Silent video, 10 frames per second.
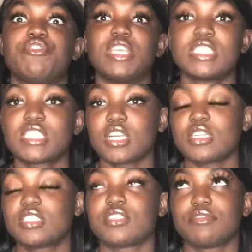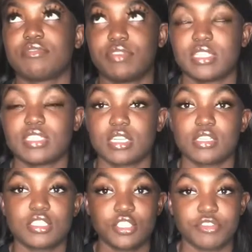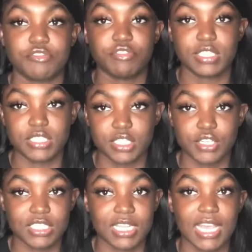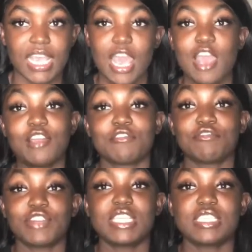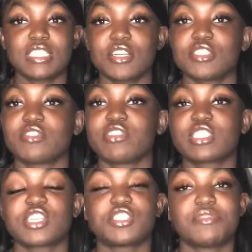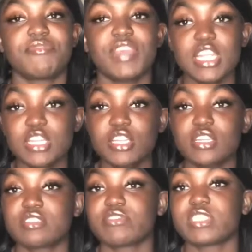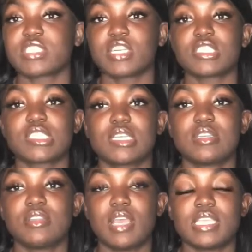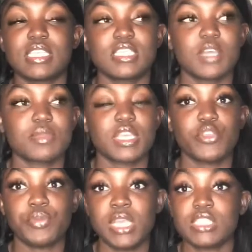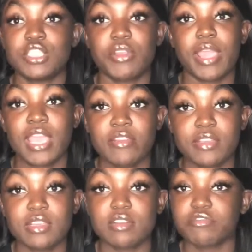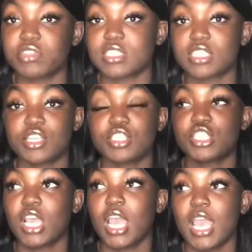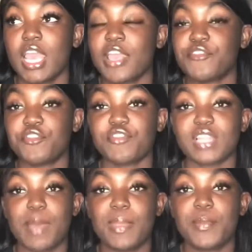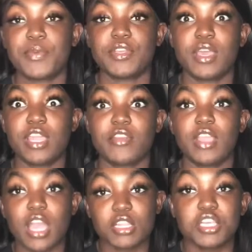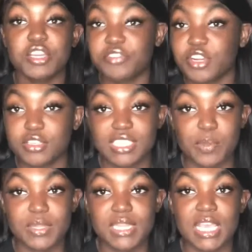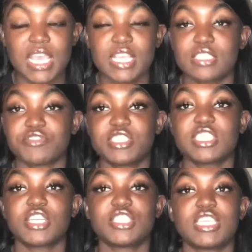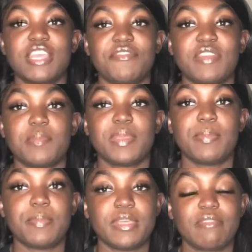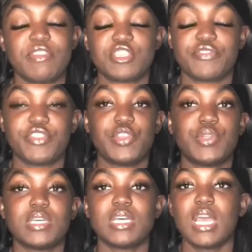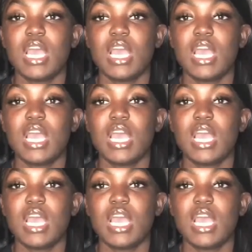research, research, research. Like research, research vendors, research. Is it something unique to your area? Research if you feel like people in your area are looking for those type of things. Research if it'll be beneficial for you to